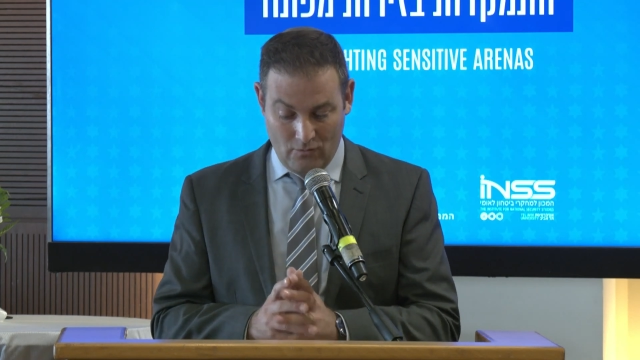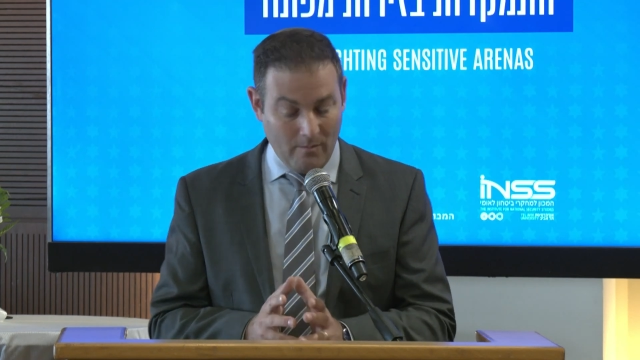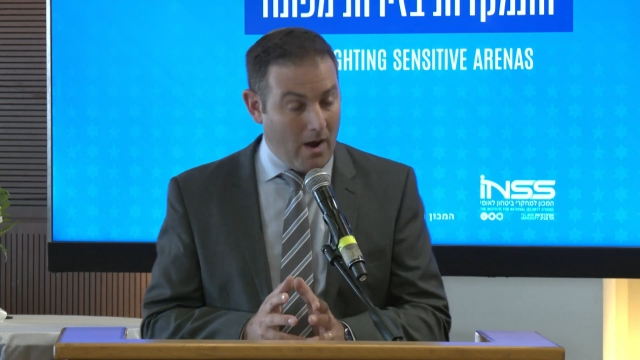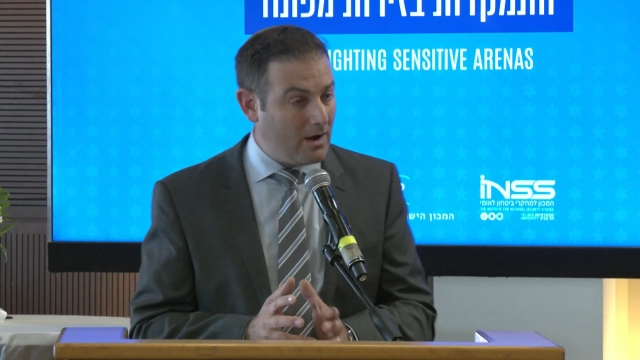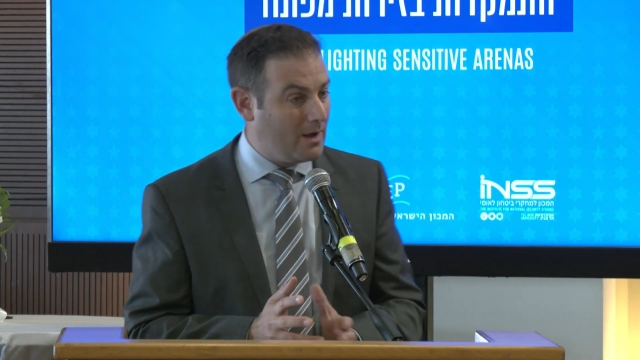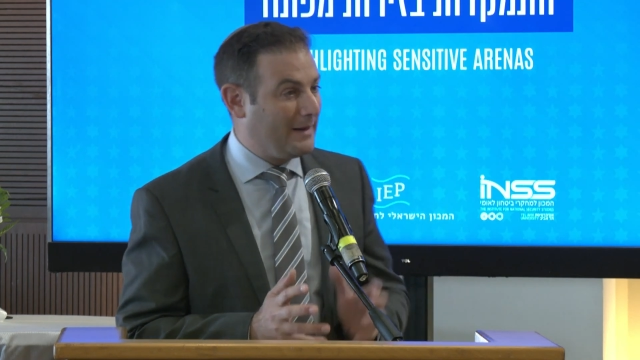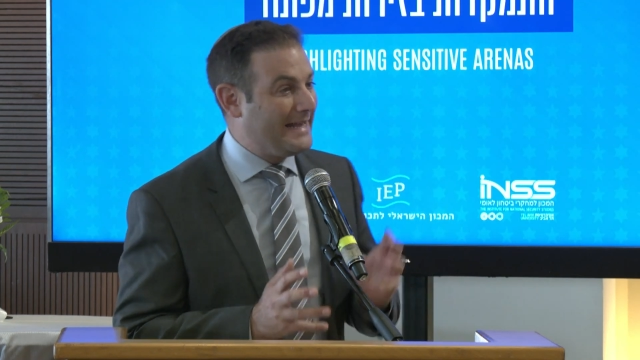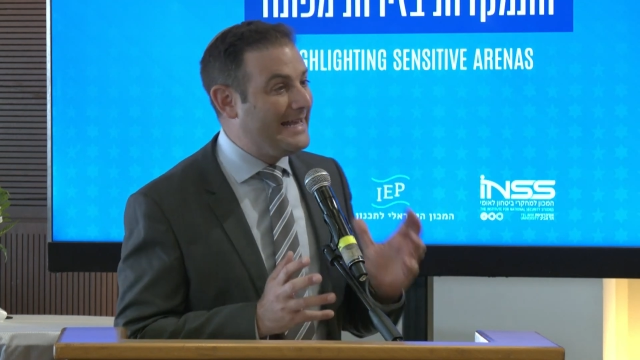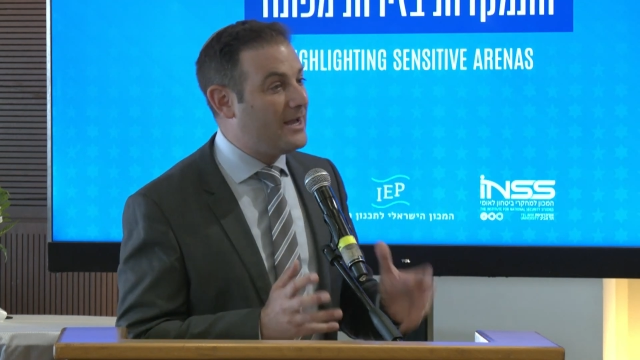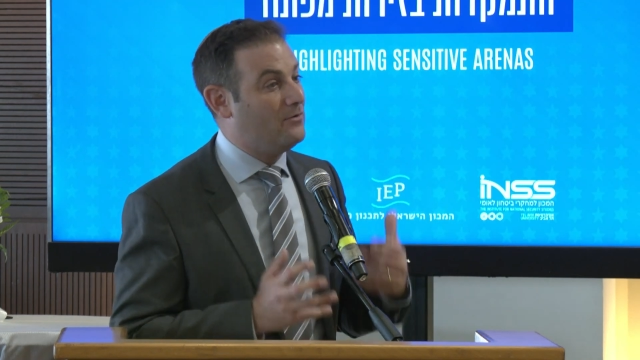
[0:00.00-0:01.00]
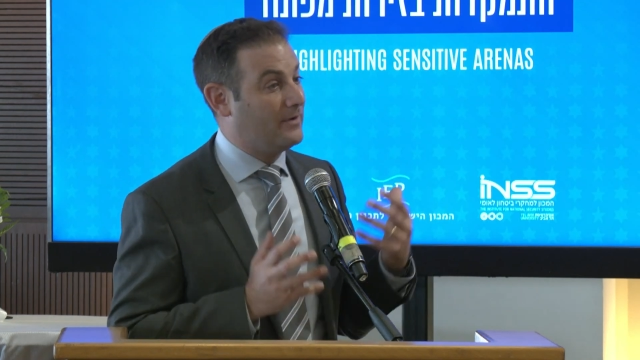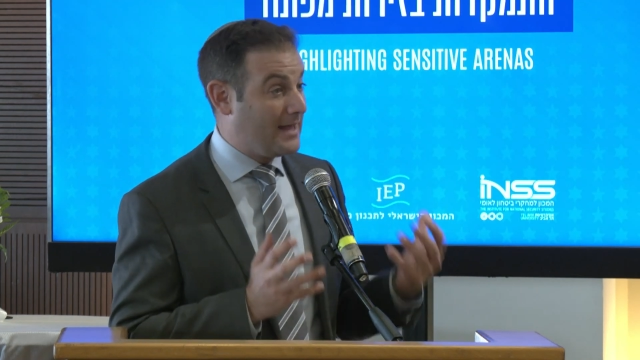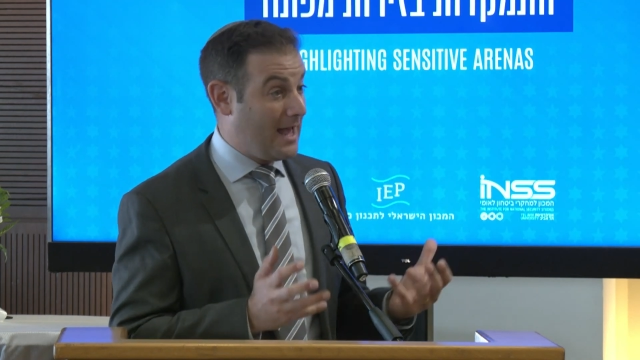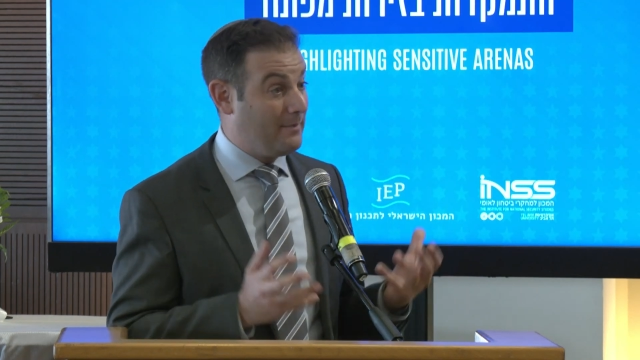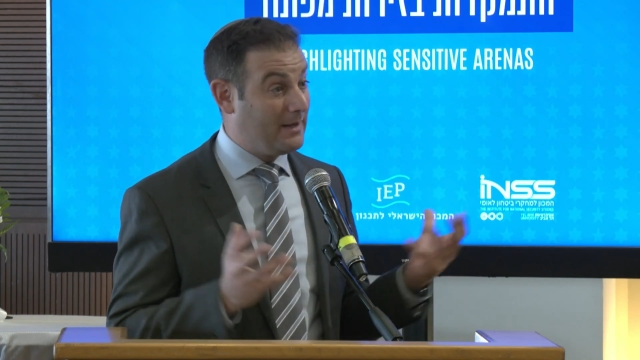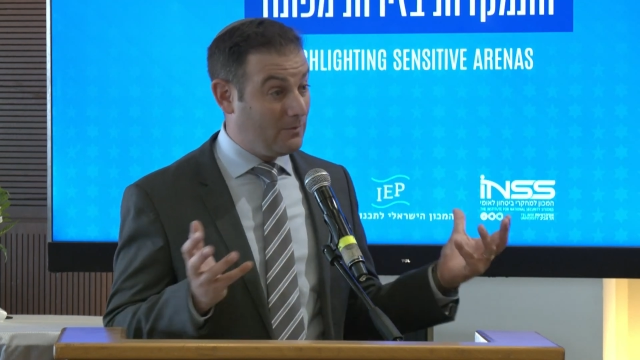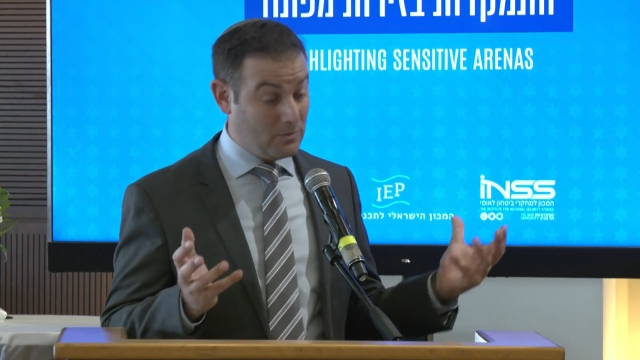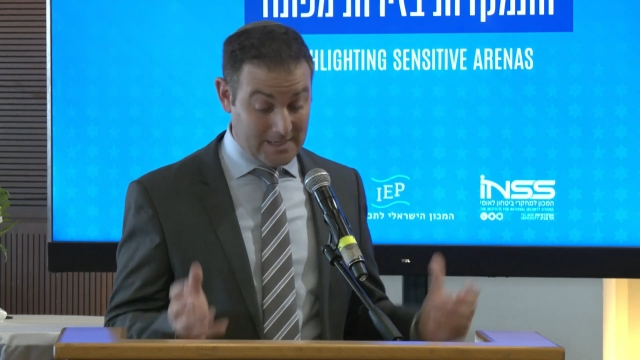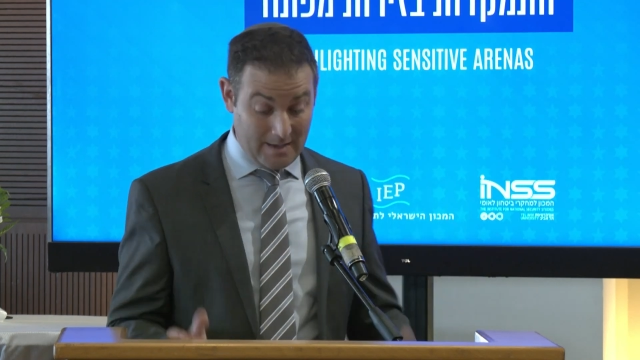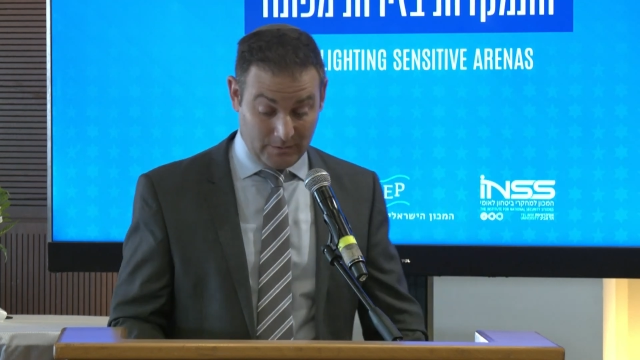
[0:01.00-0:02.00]
Remarkably, he overcame it
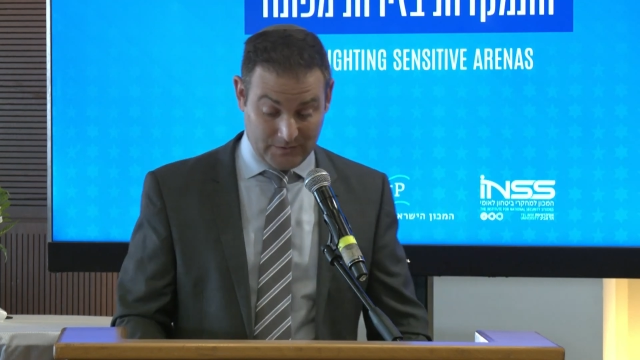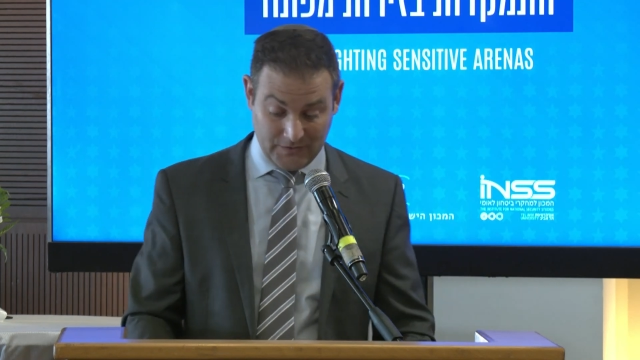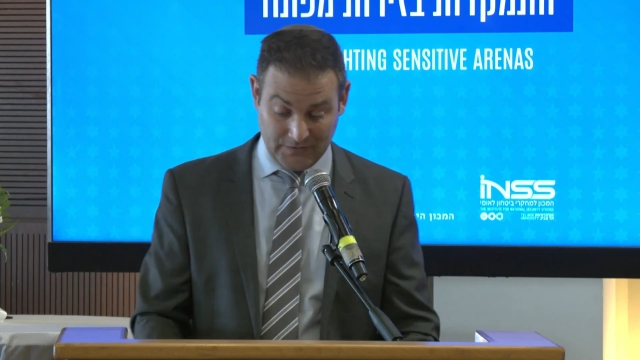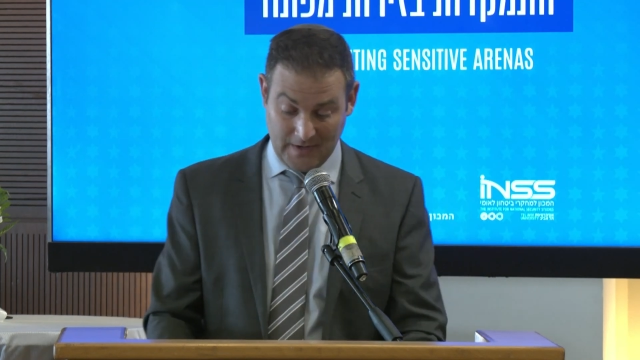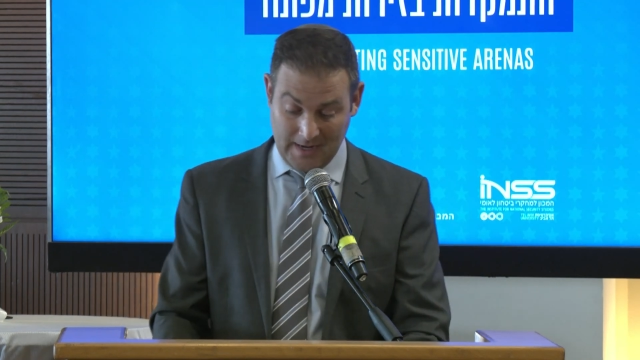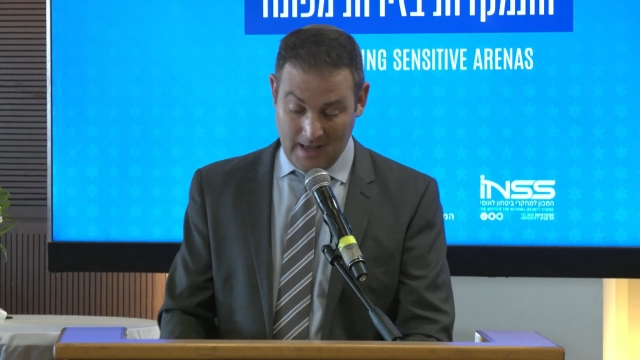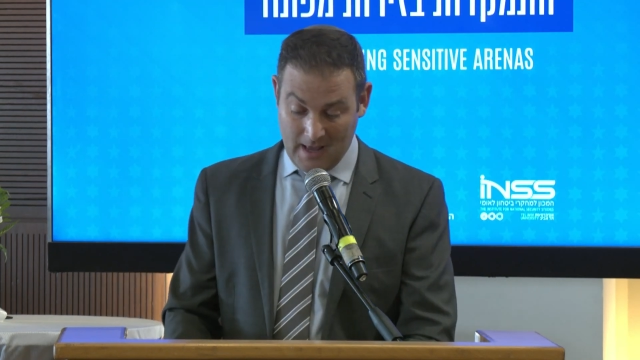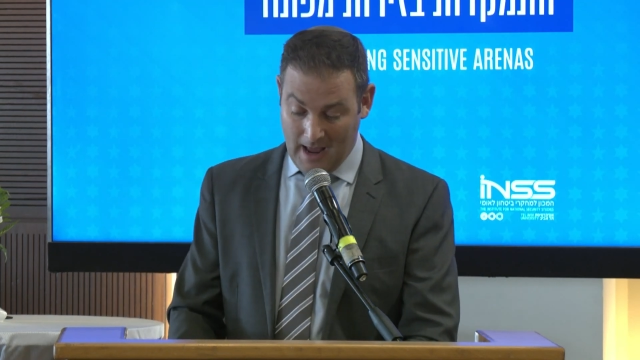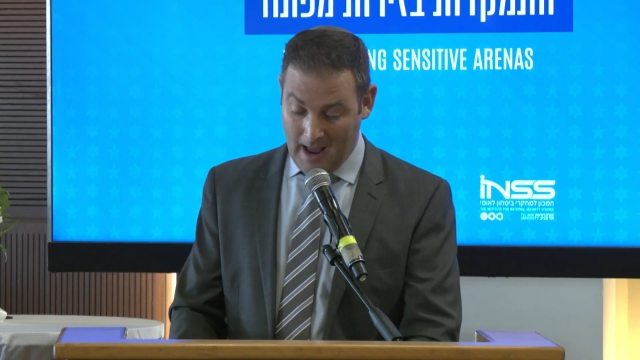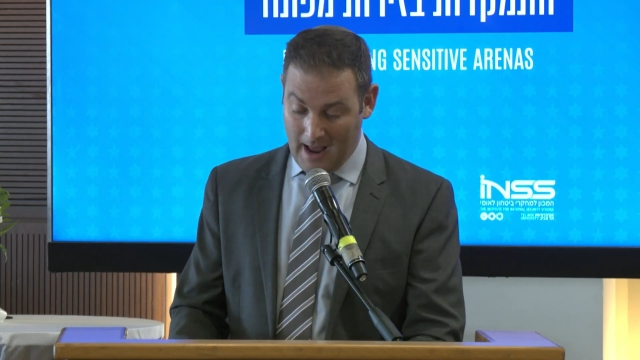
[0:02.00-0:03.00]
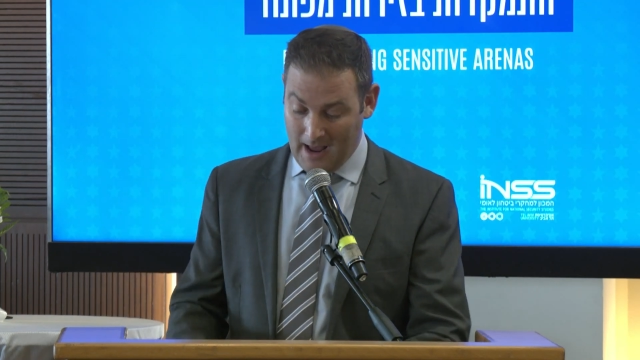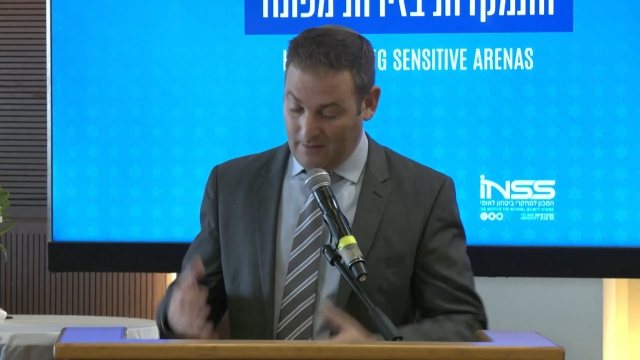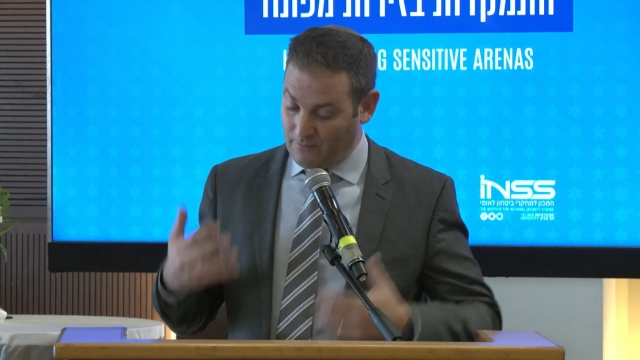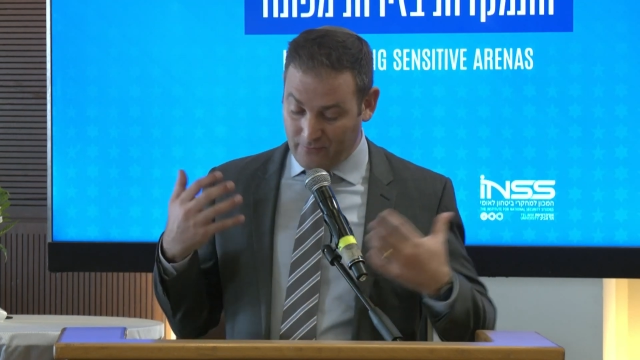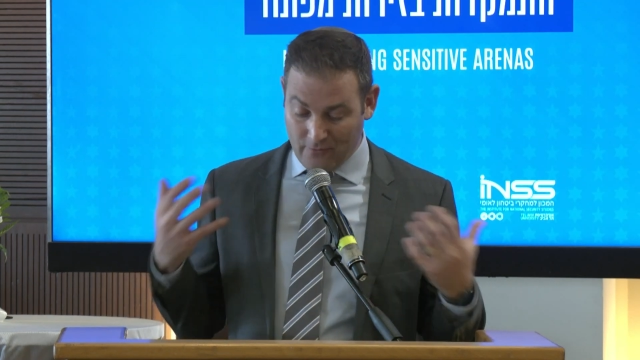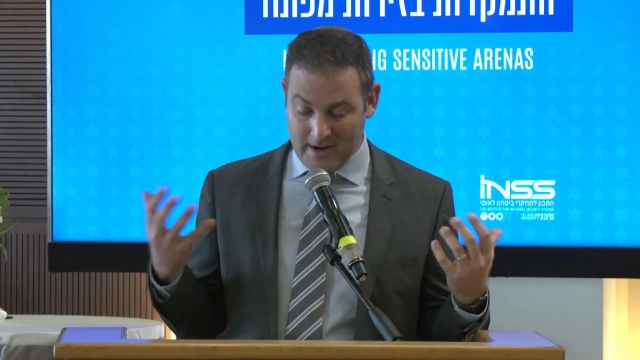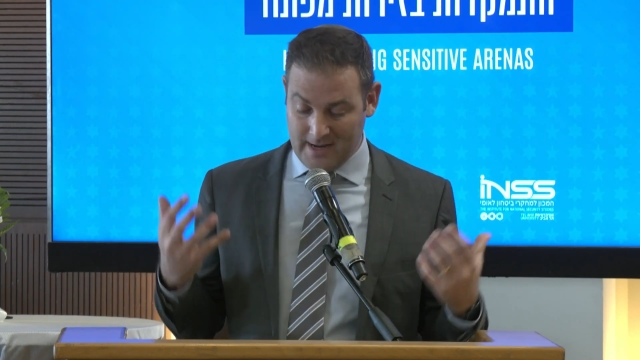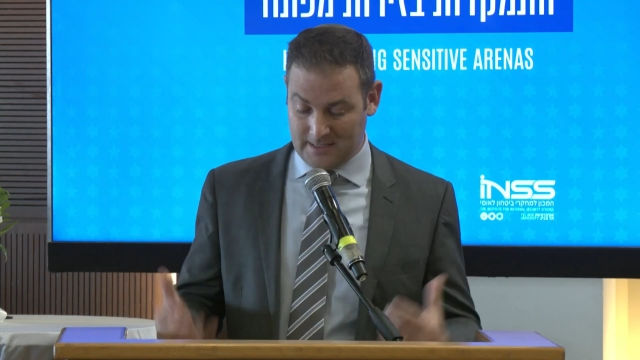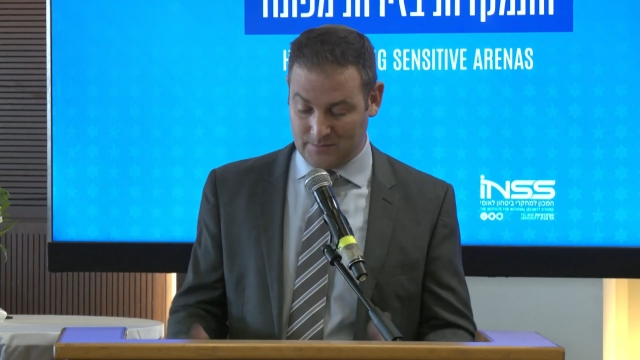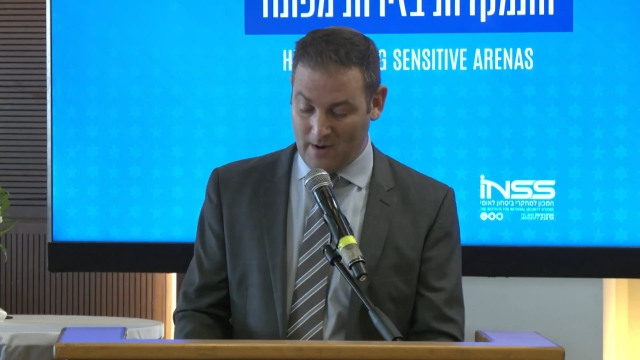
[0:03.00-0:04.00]
and was able to see and
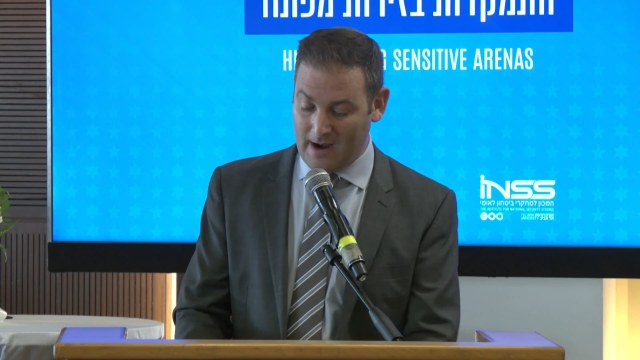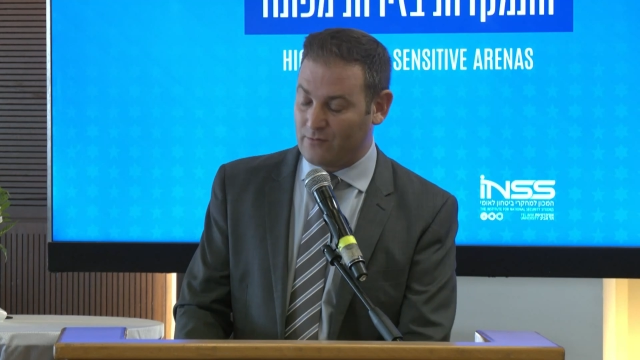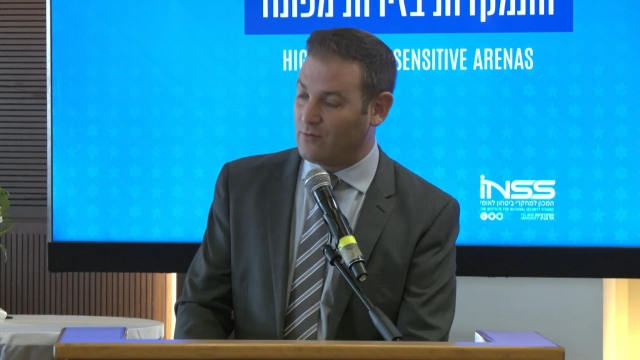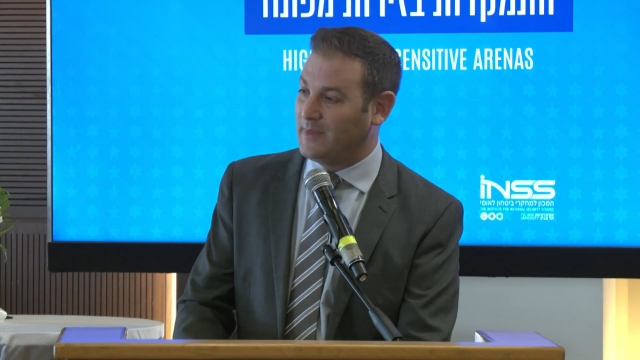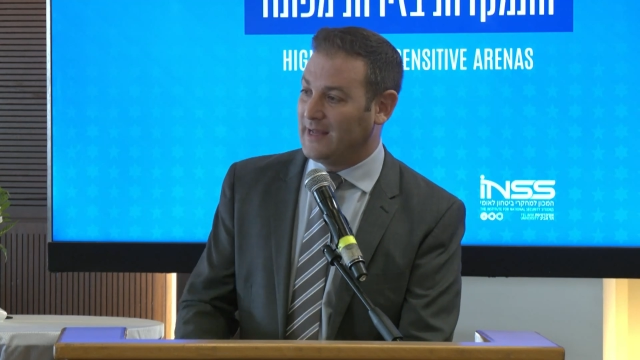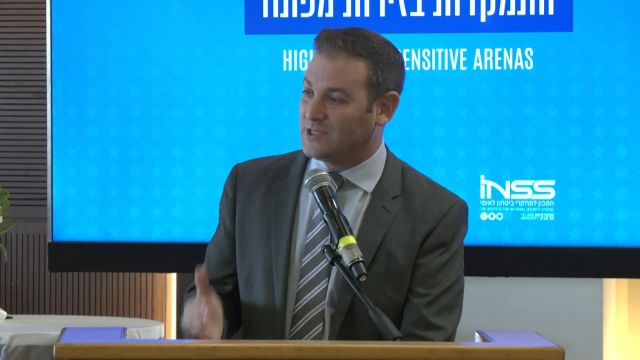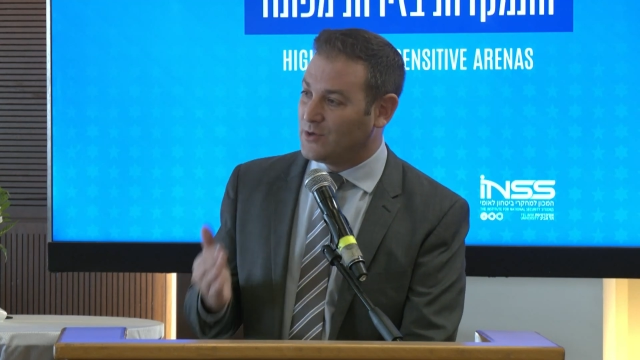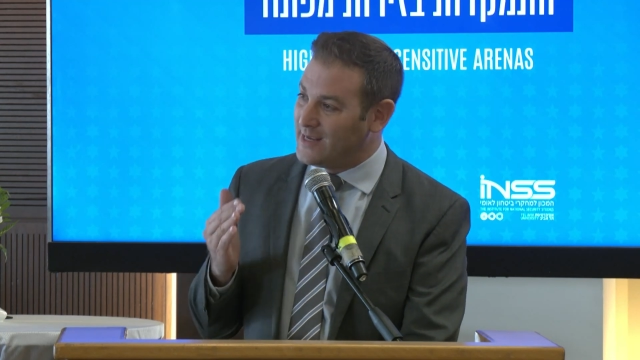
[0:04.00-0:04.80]
free his mind from that.